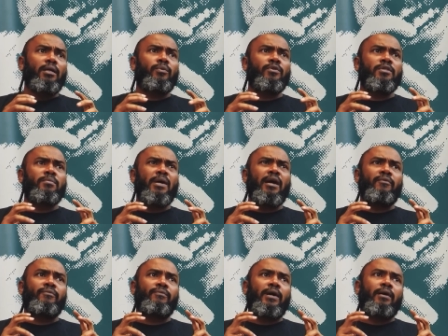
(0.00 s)
it was,
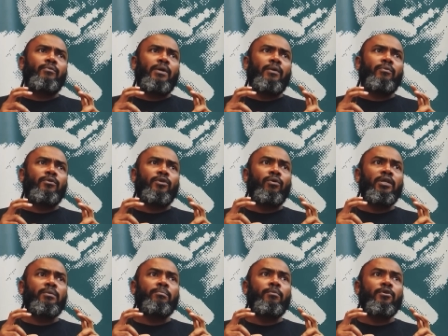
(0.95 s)
I would call
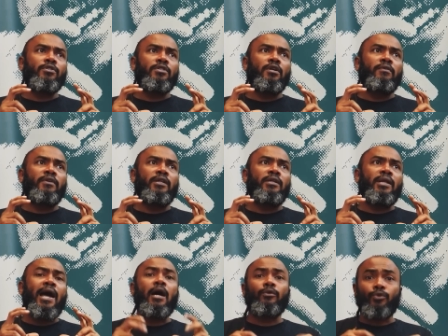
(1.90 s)
it most of
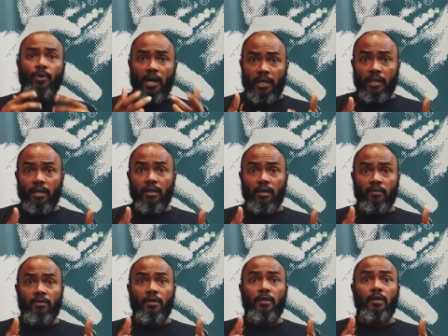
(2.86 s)
an outcry
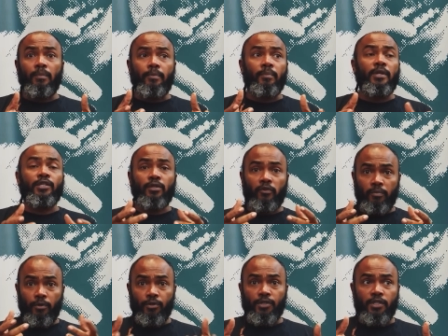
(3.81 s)
of the population of
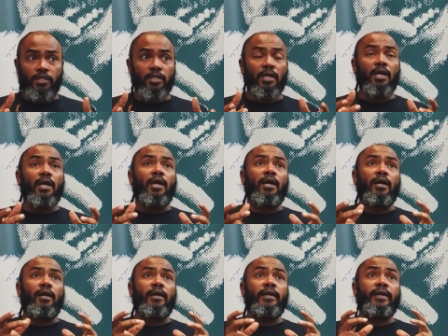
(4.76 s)
Mauritius
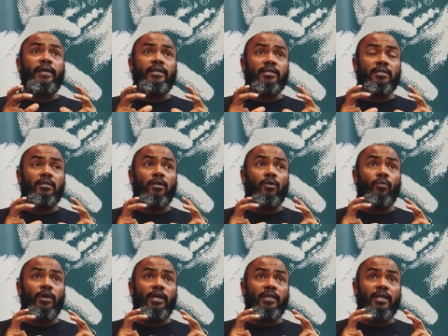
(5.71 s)
against the
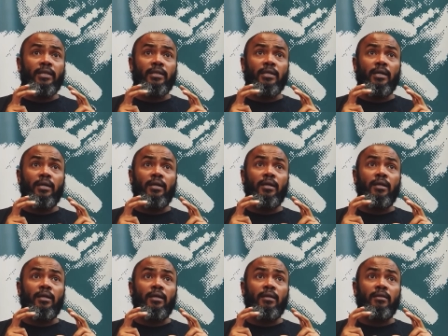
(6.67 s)
way that
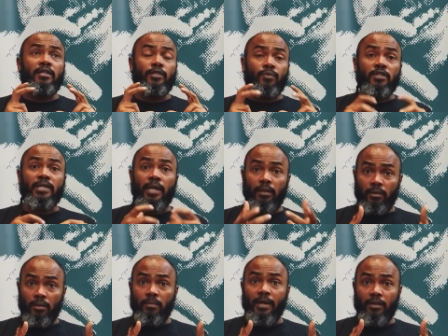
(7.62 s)
this was
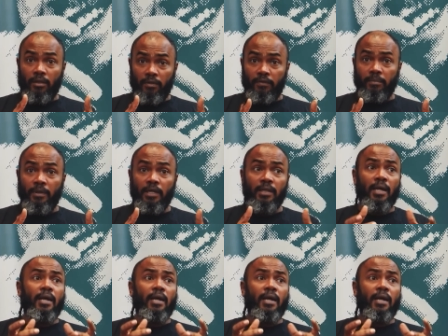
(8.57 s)
handled by the government.